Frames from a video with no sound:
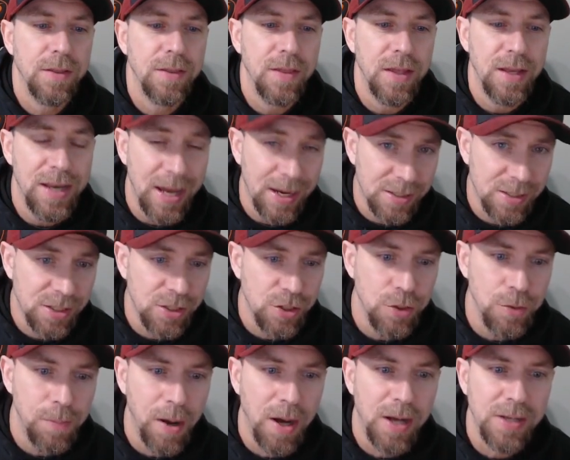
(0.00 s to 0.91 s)
The next
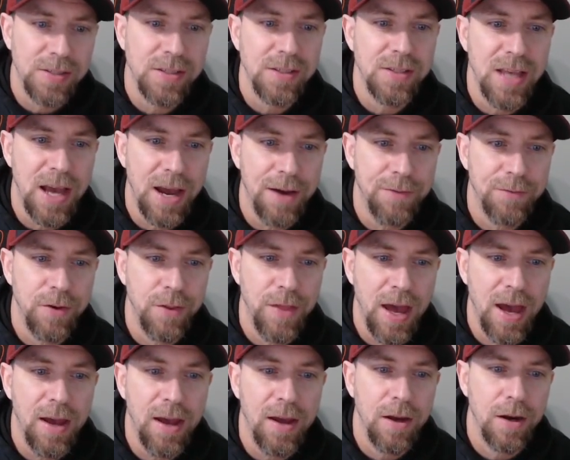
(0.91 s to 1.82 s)
2 bosses after
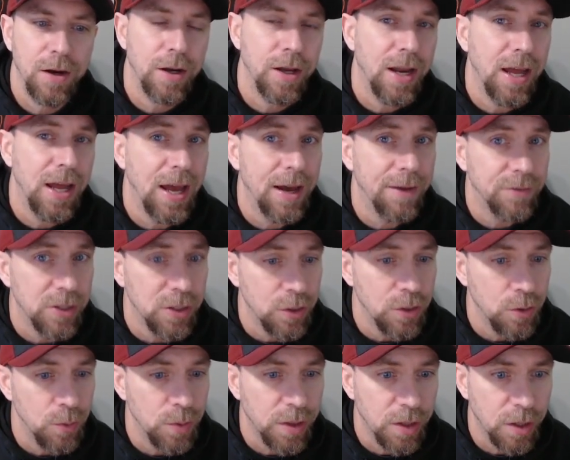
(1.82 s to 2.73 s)
that are going to have to
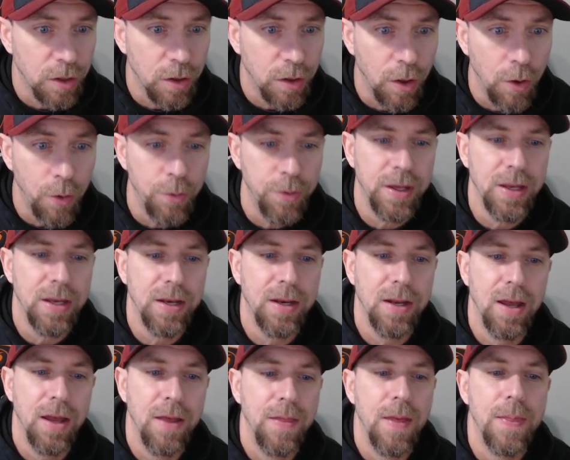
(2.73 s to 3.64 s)
do with clothing.
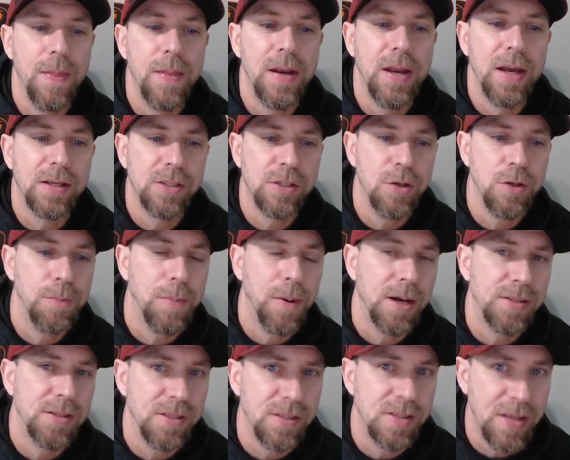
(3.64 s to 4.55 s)
And then the next 2
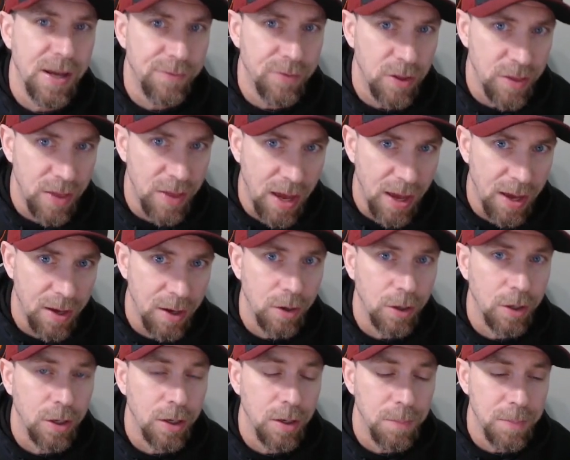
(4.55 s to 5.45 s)
bosses after that
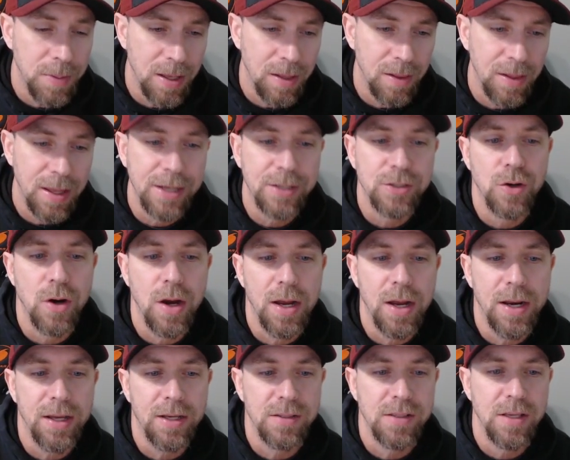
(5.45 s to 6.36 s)
are going to be
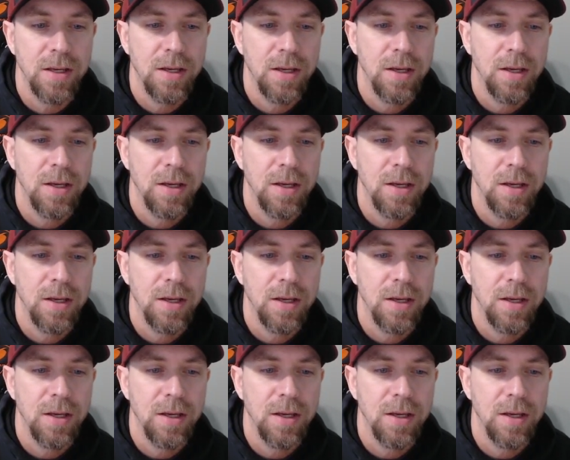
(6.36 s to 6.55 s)
electronics.